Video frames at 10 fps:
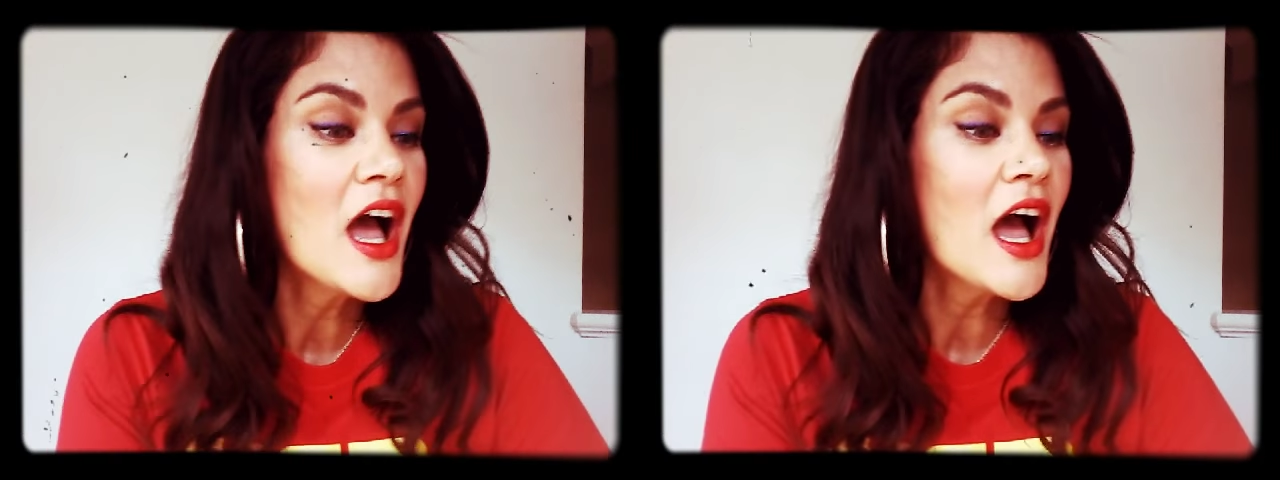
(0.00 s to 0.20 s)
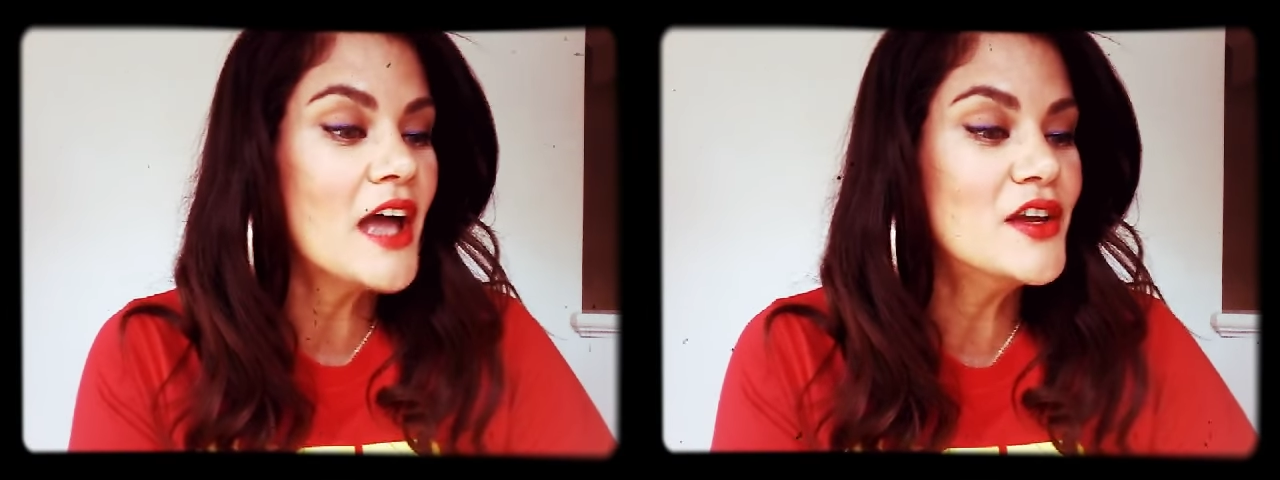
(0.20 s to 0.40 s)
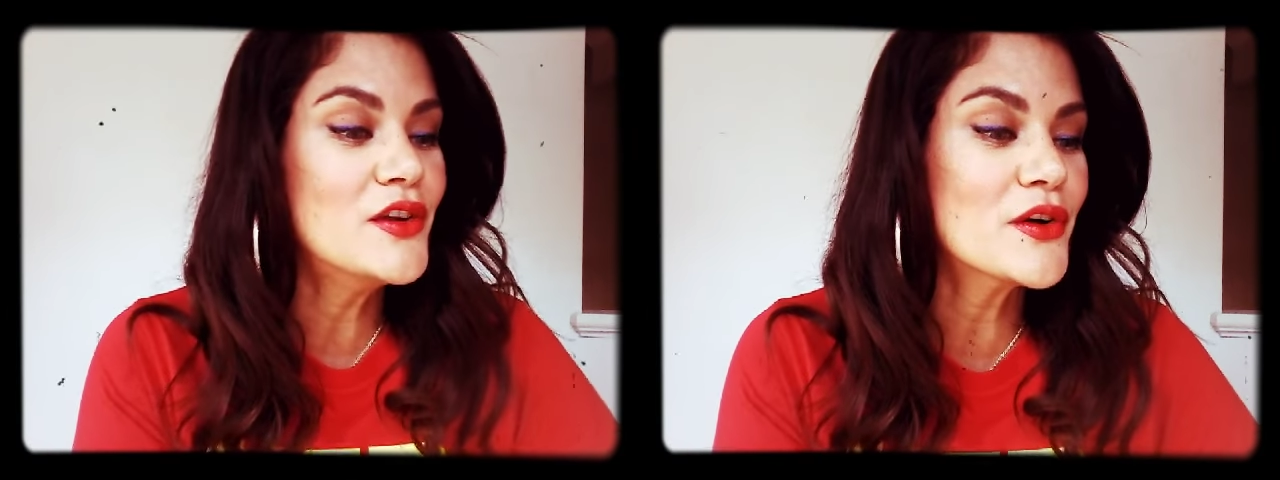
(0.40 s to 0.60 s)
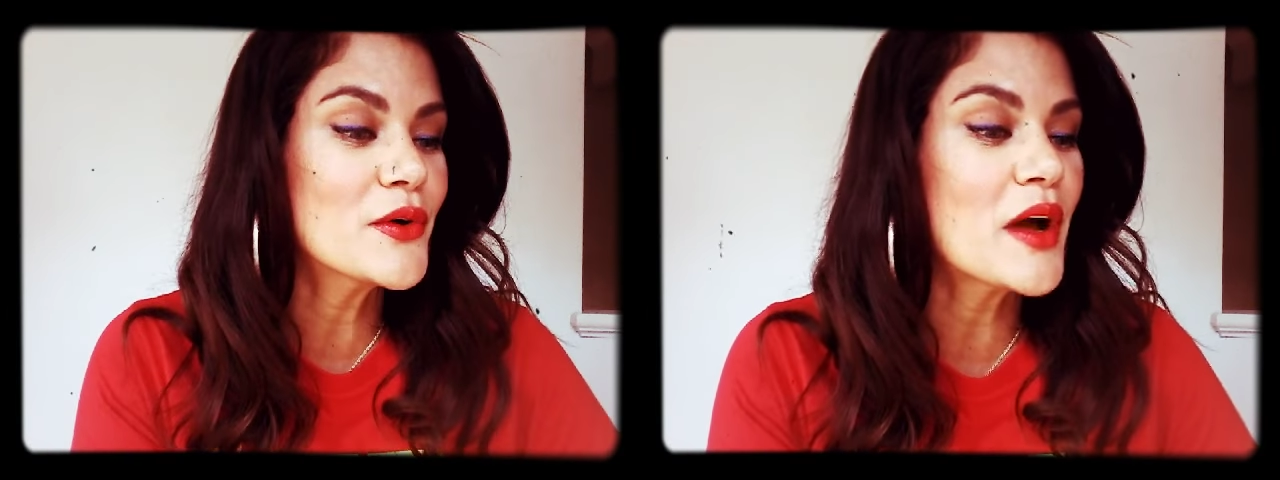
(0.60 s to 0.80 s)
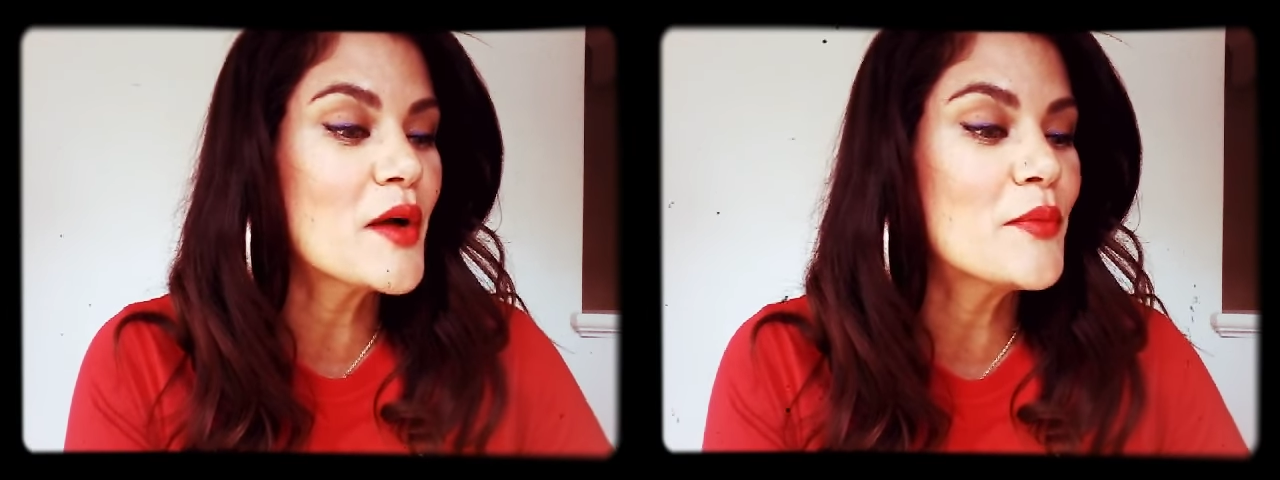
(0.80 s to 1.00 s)
I
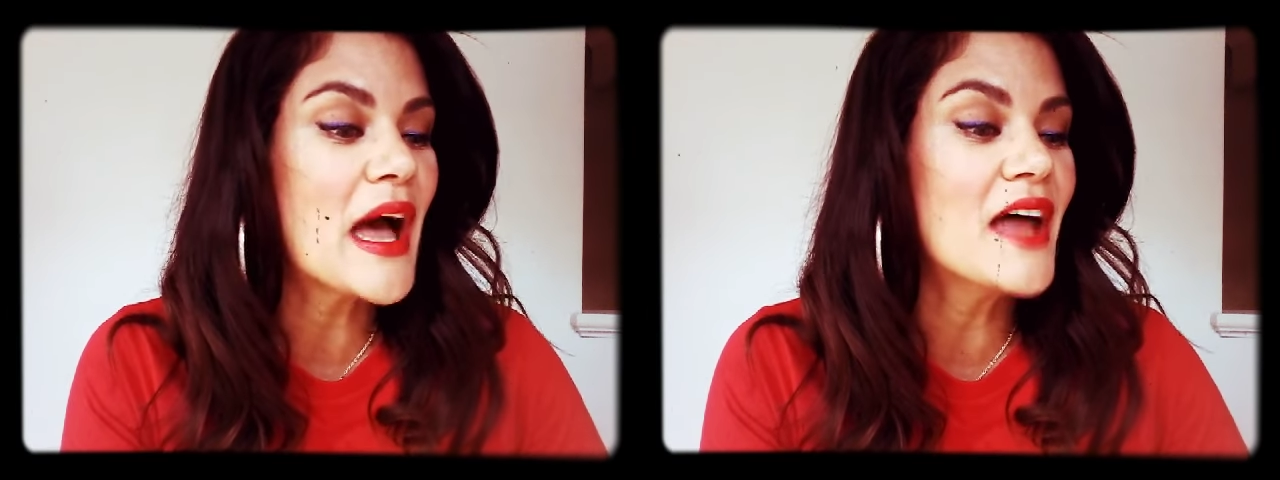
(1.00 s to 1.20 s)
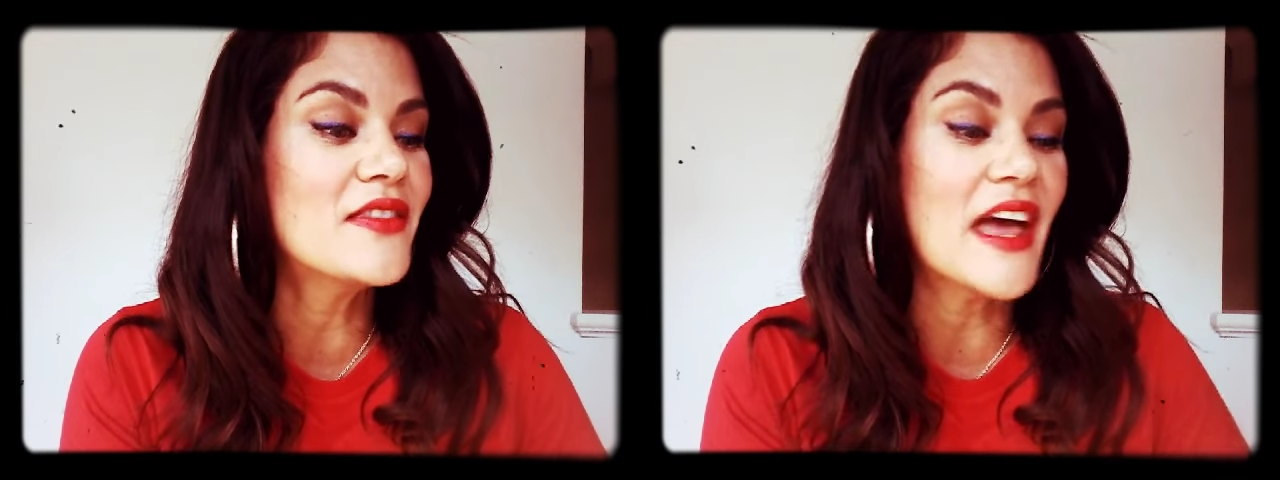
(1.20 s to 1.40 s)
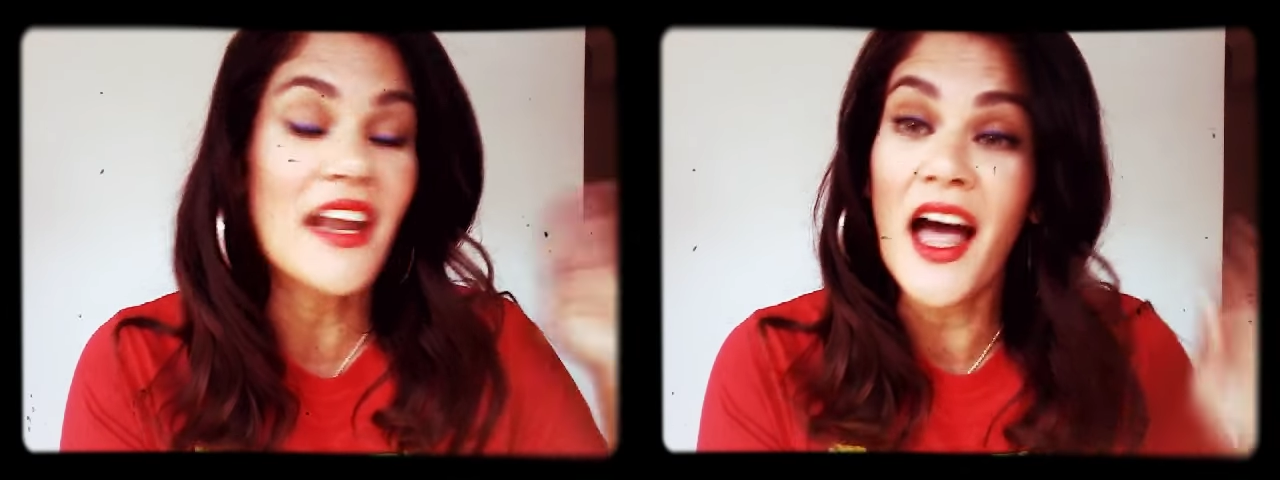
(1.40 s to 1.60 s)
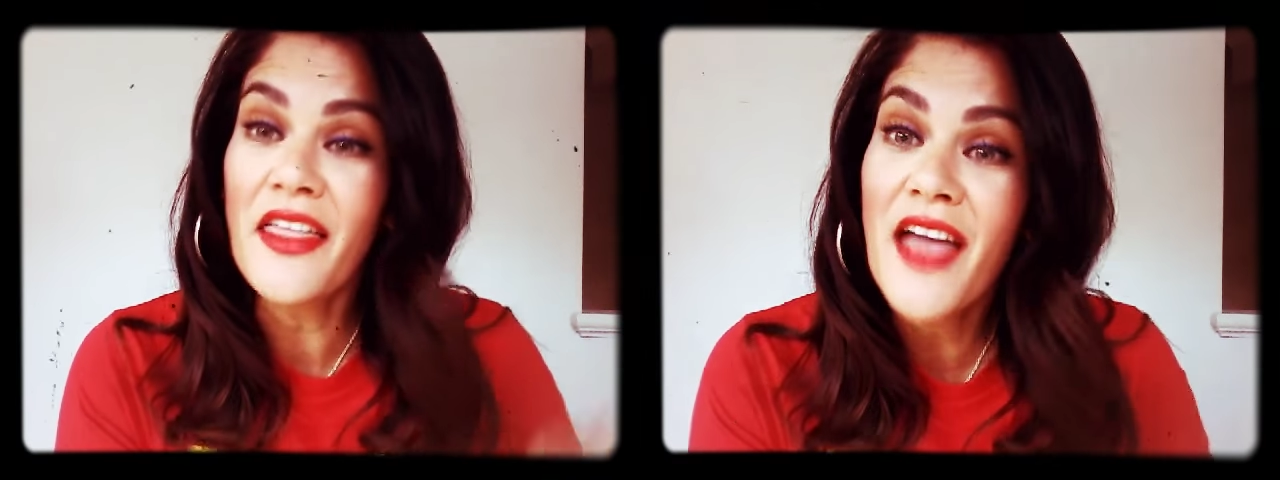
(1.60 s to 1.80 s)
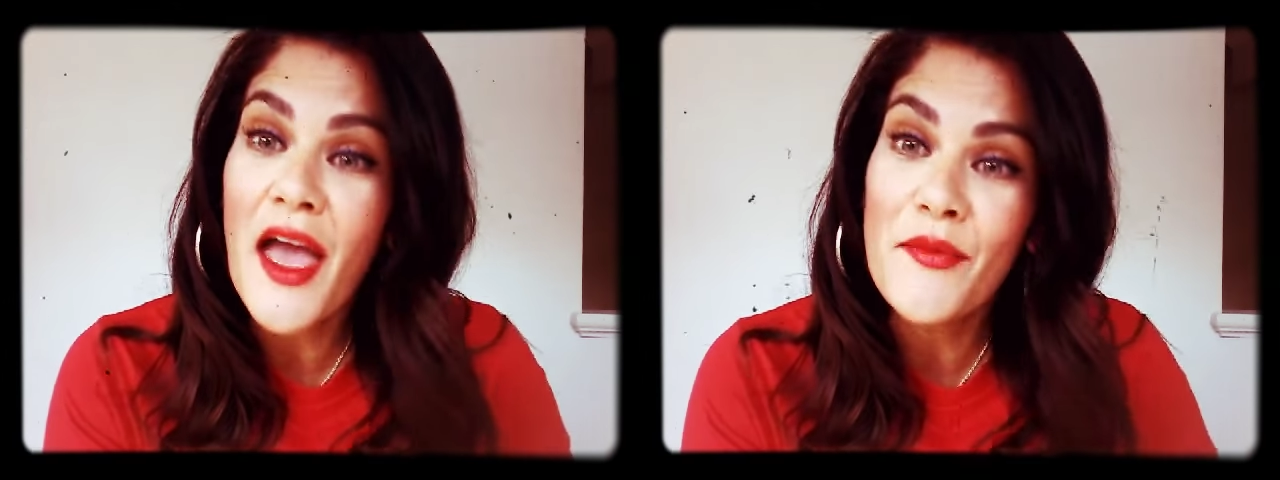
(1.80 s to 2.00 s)
know about that
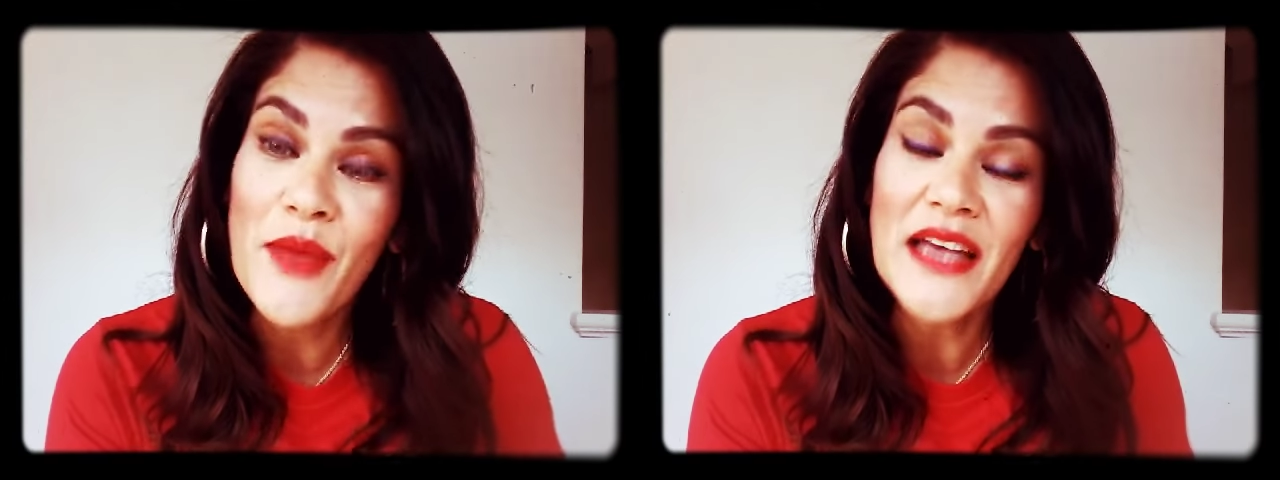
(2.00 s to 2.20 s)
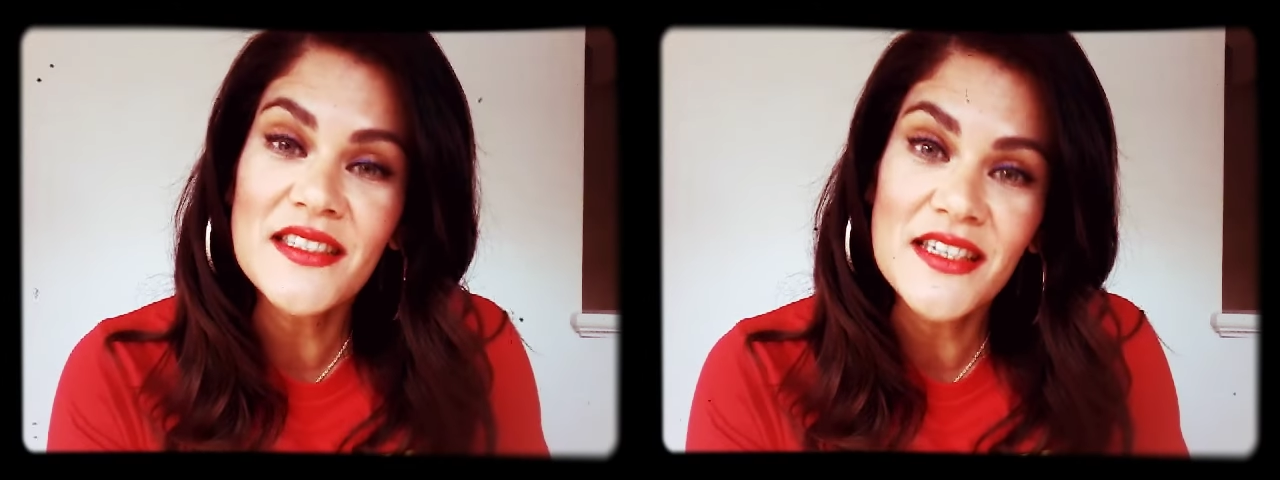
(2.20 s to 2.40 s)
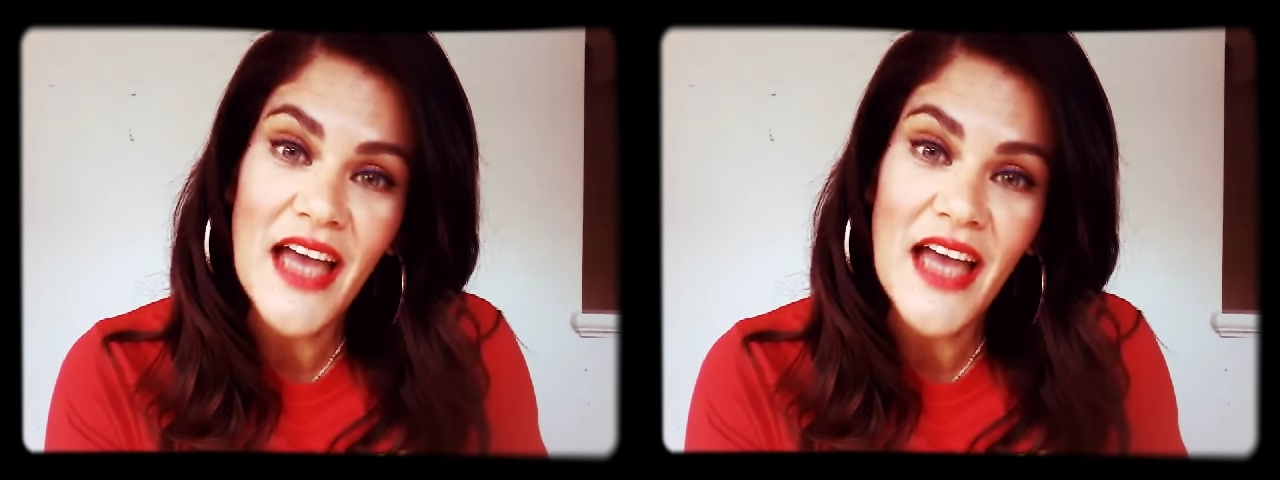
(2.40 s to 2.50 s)
other ambassador,